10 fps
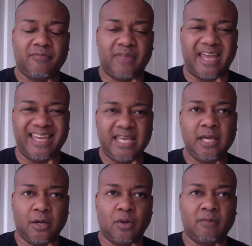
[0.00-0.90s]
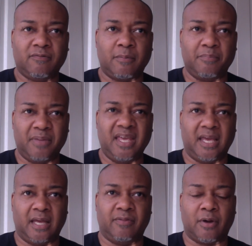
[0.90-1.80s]
They heal from
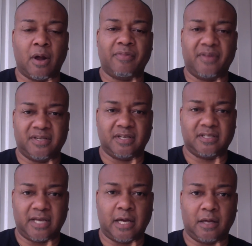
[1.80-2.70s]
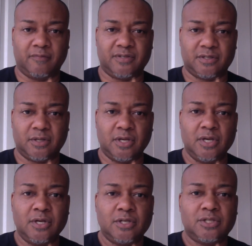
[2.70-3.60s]
being their authentic selves.
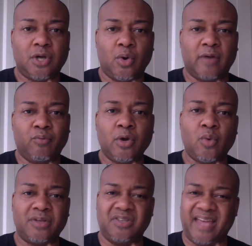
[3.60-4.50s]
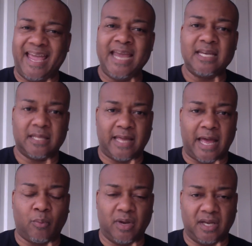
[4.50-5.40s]
So if we're going to aid in
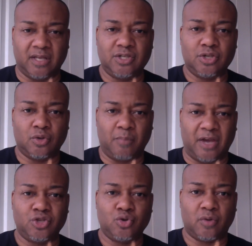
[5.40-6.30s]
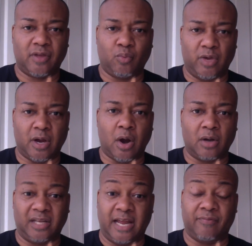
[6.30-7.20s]
that, we need to make sure that we are
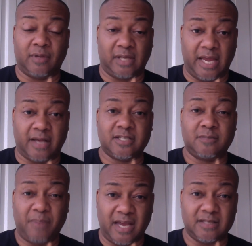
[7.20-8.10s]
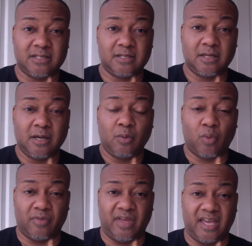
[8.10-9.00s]
laying a space
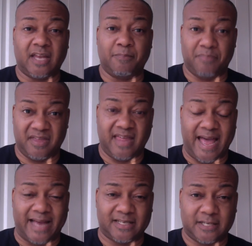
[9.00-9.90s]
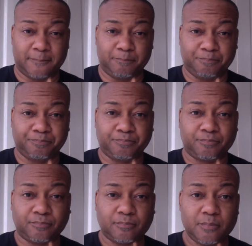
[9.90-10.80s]
where they can be that.
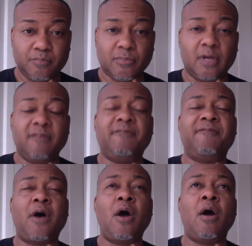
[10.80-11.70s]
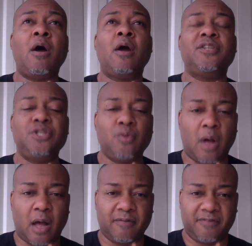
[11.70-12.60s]
Far too
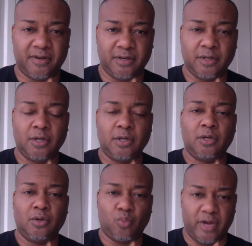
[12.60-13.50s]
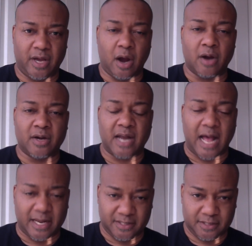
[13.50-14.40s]
often, we are
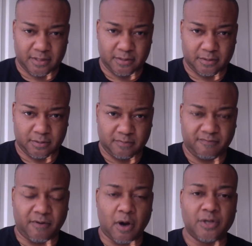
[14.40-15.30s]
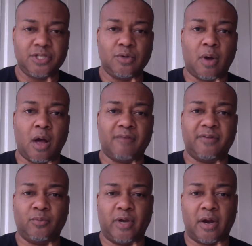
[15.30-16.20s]
not. Far too
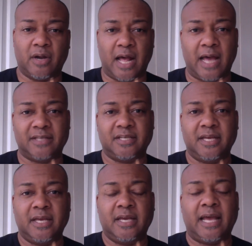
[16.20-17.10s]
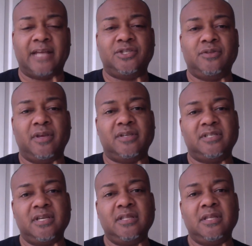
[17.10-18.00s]
often, we are not. And to the
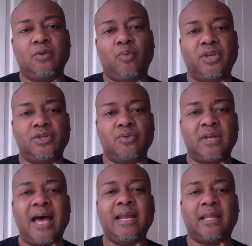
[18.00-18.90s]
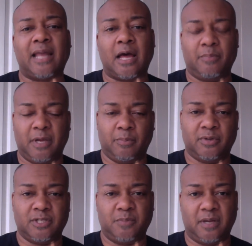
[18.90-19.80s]
extent that we do not allow people
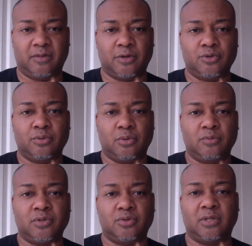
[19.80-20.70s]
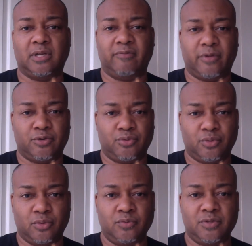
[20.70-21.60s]
to speak their truths or to live their
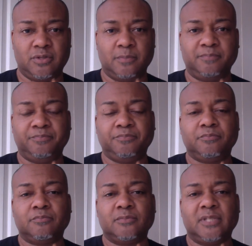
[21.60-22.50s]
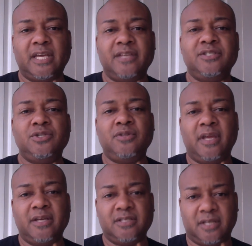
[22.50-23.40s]
truths is to
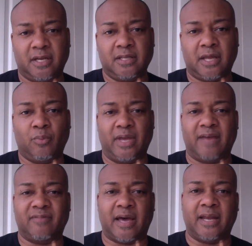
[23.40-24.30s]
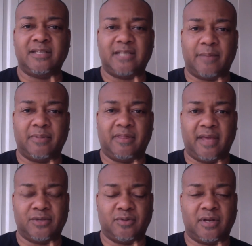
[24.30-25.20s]
the extent that we have not accepted
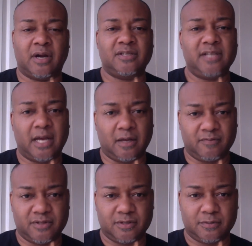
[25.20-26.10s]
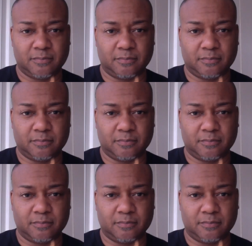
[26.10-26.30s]
things within ourselves.